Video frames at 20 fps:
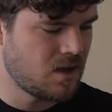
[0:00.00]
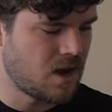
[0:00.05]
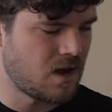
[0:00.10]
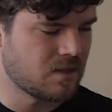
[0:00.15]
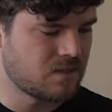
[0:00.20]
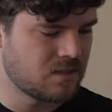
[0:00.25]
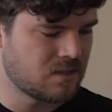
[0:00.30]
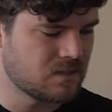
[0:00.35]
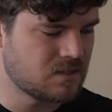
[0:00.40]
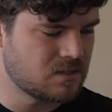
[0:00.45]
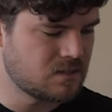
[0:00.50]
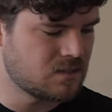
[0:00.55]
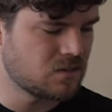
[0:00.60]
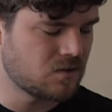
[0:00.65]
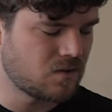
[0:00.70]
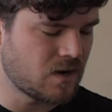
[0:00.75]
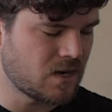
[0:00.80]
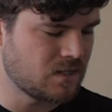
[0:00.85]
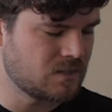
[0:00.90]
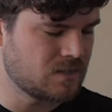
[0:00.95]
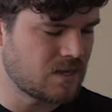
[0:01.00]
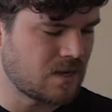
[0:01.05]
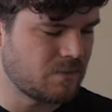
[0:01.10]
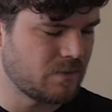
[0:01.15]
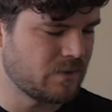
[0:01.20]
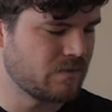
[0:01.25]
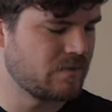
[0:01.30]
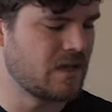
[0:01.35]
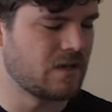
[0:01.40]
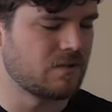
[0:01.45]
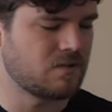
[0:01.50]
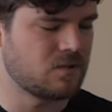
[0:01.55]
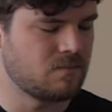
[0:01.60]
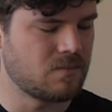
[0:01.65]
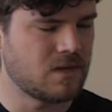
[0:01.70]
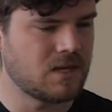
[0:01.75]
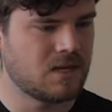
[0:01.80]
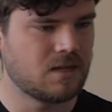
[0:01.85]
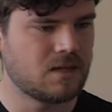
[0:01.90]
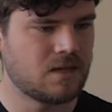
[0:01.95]
I think this is a great example of that. To
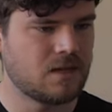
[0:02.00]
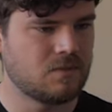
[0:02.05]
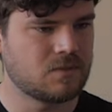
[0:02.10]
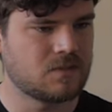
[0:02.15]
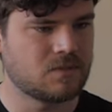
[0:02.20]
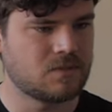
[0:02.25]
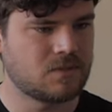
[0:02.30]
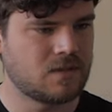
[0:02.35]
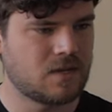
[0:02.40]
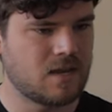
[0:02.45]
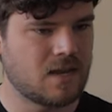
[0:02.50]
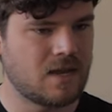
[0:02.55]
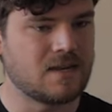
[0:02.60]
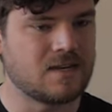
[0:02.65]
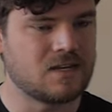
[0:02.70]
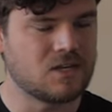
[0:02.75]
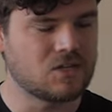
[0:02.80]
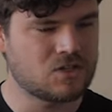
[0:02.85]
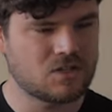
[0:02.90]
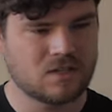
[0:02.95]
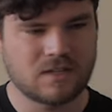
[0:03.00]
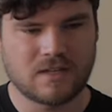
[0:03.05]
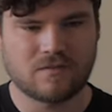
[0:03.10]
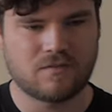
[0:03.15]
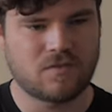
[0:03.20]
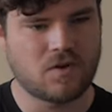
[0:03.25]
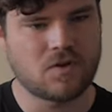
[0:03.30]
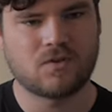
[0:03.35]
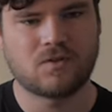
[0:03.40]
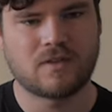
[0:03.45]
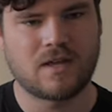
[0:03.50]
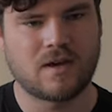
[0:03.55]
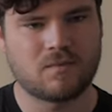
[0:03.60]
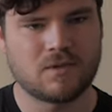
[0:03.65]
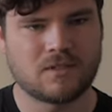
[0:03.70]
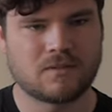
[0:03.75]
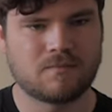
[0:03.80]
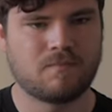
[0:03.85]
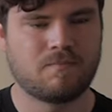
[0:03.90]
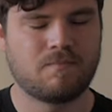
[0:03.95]
me, it was initially a photo that
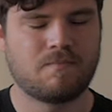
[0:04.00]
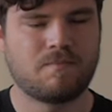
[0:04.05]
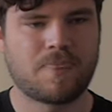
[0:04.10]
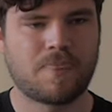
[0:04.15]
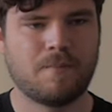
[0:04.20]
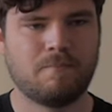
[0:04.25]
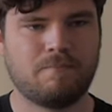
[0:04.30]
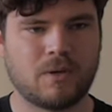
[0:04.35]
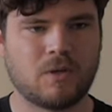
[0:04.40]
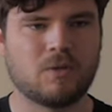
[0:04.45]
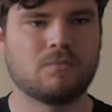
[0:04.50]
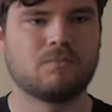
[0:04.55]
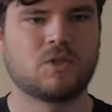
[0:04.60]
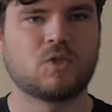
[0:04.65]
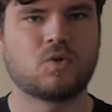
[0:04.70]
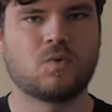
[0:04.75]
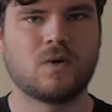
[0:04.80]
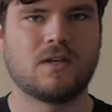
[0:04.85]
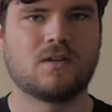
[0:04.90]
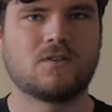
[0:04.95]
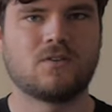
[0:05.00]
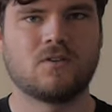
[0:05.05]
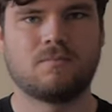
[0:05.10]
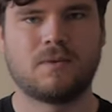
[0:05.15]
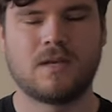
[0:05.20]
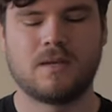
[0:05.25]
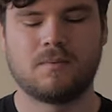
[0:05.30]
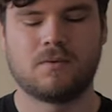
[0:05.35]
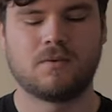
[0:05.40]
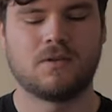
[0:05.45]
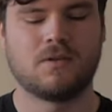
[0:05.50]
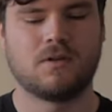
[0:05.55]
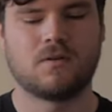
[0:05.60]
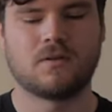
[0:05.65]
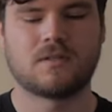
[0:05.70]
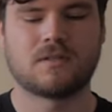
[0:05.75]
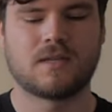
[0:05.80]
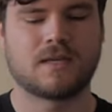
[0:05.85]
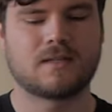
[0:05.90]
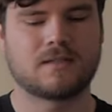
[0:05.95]
was built between two people. You know,
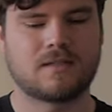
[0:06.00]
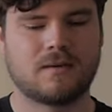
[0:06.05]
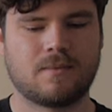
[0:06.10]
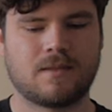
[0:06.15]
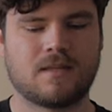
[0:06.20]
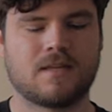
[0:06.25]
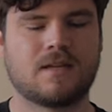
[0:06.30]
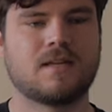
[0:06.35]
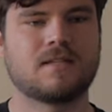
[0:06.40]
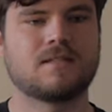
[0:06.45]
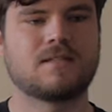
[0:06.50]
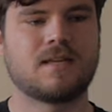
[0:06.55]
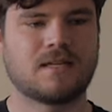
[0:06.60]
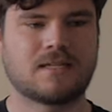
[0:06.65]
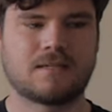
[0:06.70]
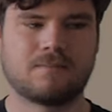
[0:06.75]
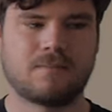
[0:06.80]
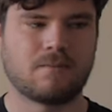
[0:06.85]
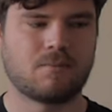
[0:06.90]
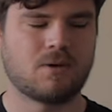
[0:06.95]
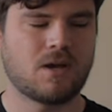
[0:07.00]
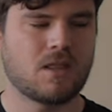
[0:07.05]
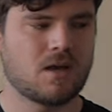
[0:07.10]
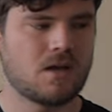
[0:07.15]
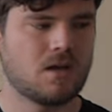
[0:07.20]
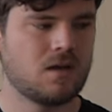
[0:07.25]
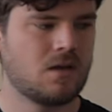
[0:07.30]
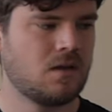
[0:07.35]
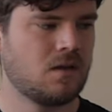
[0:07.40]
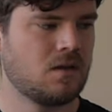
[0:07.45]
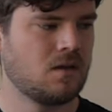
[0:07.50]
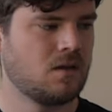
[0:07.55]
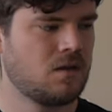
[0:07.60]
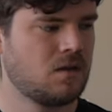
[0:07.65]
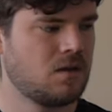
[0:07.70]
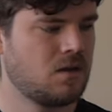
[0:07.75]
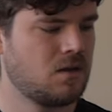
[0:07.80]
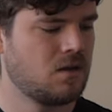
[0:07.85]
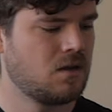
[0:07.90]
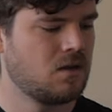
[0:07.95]
it's like something that I sent to my brother
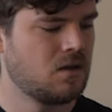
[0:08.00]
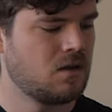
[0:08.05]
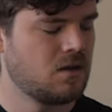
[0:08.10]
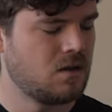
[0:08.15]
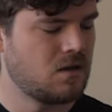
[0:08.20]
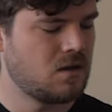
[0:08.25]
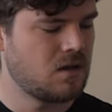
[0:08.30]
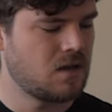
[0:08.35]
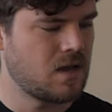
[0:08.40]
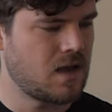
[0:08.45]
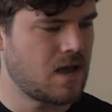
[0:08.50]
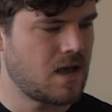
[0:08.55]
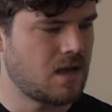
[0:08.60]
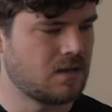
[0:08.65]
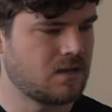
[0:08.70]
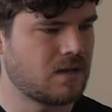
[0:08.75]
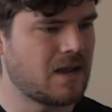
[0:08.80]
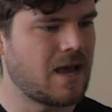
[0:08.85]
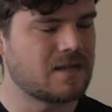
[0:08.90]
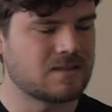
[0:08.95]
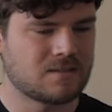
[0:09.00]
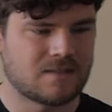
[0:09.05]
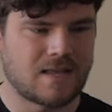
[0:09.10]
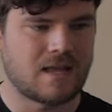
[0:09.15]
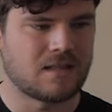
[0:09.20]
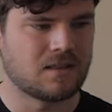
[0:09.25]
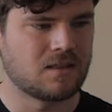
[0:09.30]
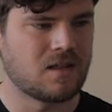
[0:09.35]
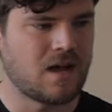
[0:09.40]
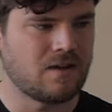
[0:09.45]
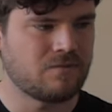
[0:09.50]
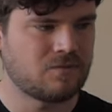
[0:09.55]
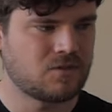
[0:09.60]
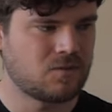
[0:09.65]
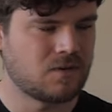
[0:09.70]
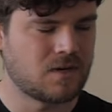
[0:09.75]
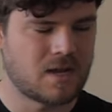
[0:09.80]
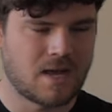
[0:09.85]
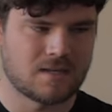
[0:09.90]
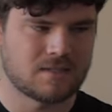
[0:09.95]
and it has that life
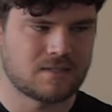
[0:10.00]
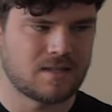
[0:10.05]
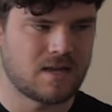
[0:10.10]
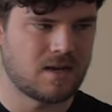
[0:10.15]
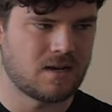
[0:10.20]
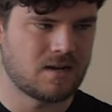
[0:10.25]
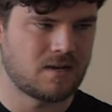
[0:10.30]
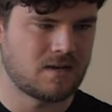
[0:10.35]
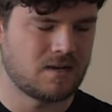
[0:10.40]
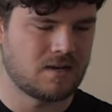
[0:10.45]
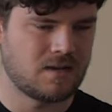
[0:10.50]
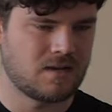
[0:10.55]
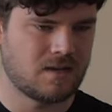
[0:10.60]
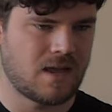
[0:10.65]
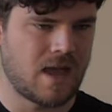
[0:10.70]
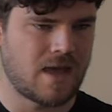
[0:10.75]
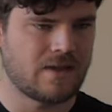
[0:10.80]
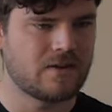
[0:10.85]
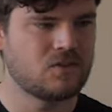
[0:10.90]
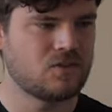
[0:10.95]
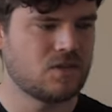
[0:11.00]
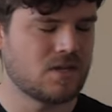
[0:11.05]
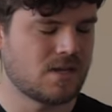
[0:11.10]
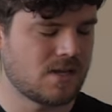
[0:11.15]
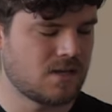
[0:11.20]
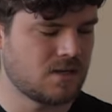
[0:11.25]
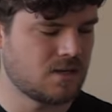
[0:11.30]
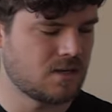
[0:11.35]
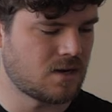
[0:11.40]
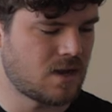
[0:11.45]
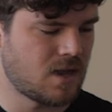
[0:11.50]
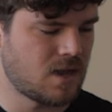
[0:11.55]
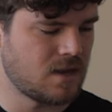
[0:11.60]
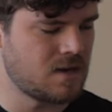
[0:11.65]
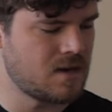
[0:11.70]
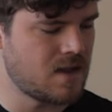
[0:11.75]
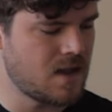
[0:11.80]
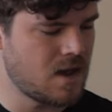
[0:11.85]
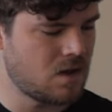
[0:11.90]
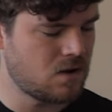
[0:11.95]
to it, it has that energy in it.
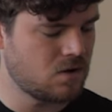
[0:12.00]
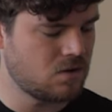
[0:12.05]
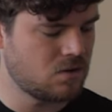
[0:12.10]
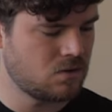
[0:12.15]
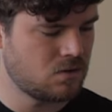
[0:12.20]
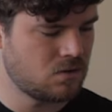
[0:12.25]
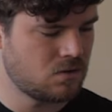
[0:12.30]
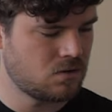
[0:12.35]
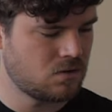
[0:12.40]
And now,